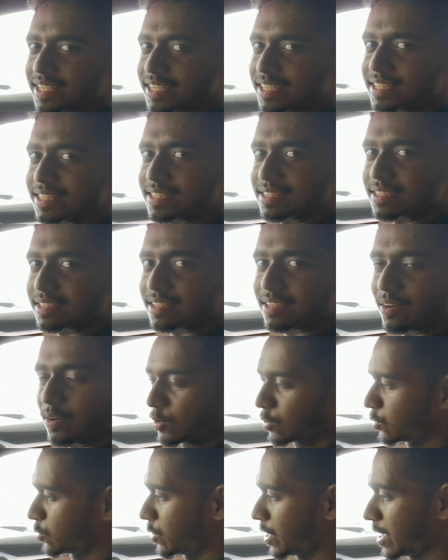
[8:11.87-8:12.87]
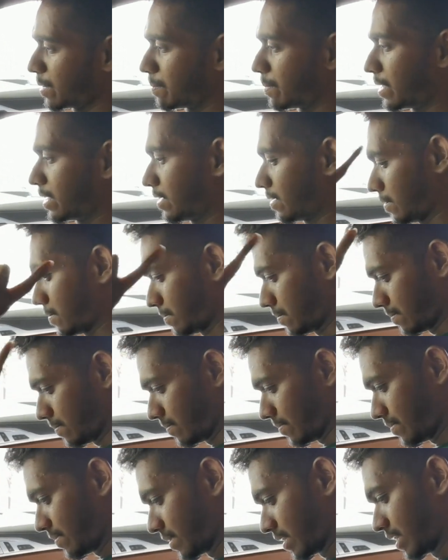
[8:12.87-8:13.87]
in its own way, but
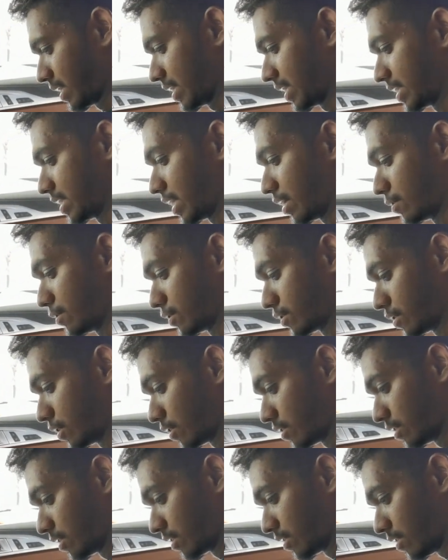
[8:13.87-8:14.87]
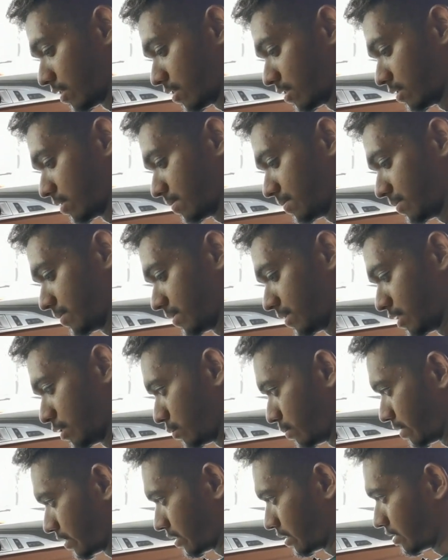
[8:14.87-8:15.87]
this is how you start the car.
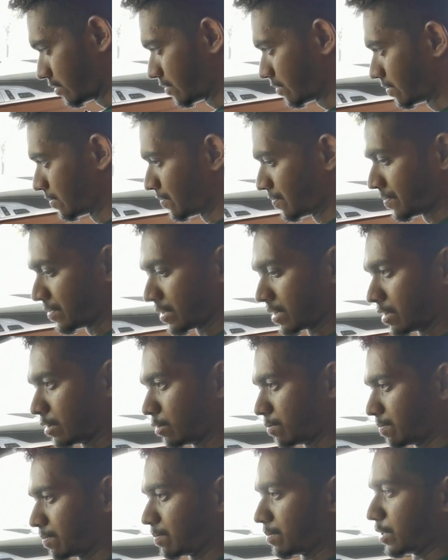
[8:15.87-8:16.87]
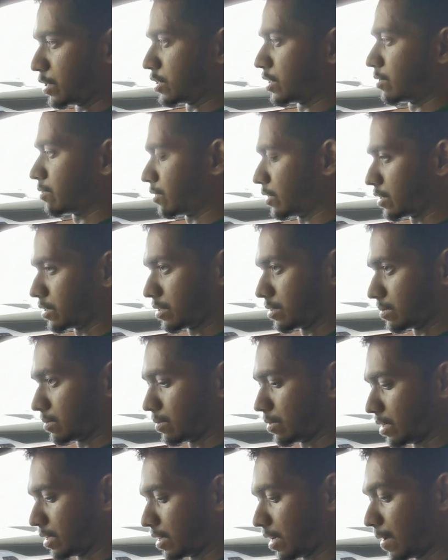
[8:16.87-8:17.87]
You push it first
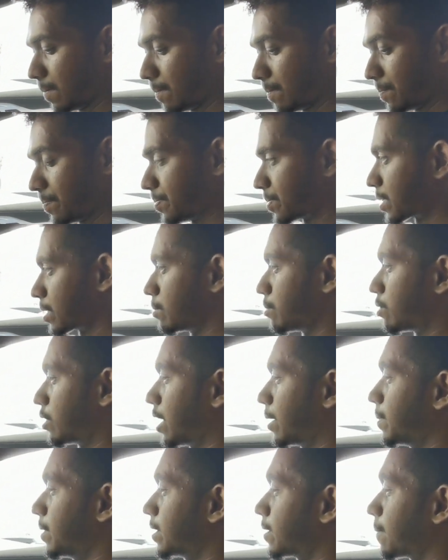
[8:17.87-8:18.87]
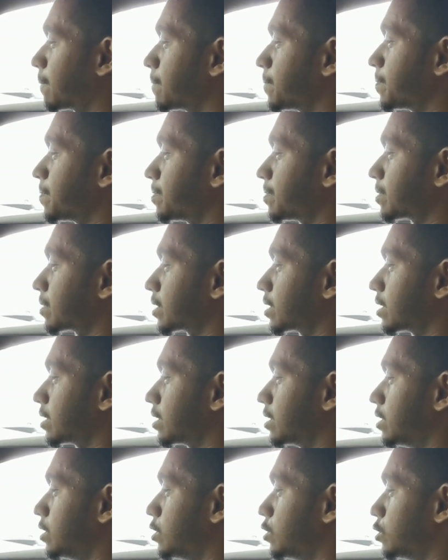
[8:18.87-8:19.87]
one time, prime it.
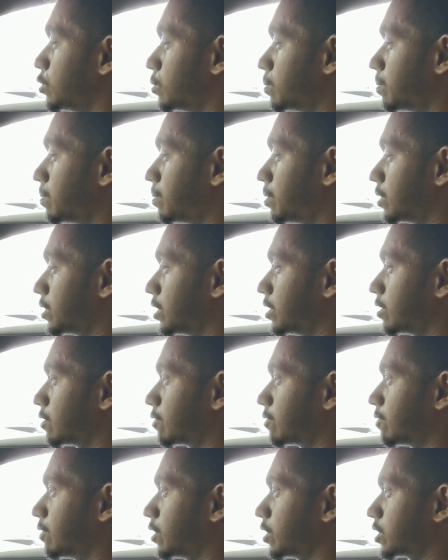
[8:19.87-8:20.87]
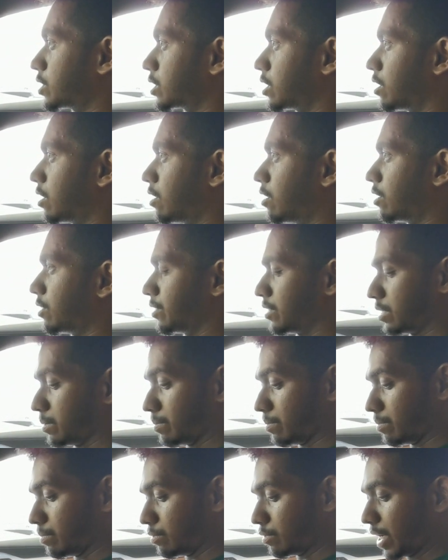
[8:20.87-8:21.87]
You put your foot on the
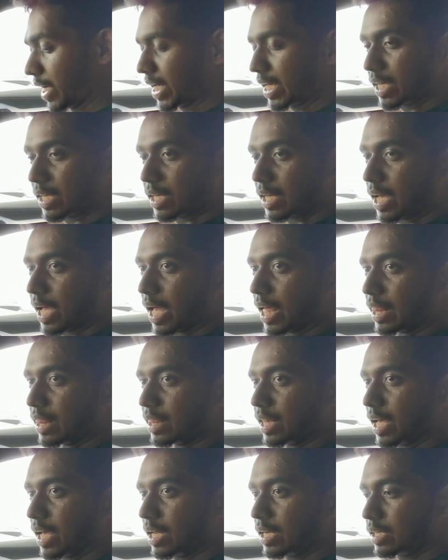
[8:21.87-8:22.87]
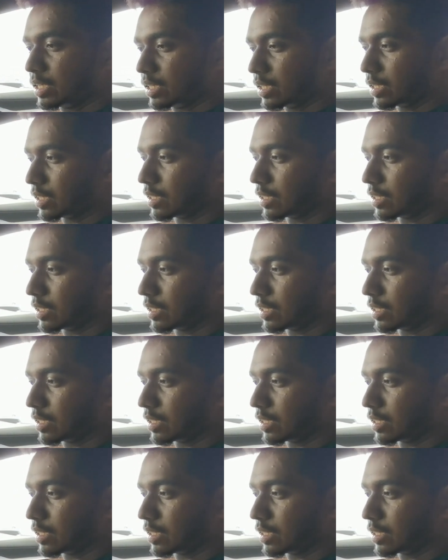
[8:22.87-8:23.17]
brake, and then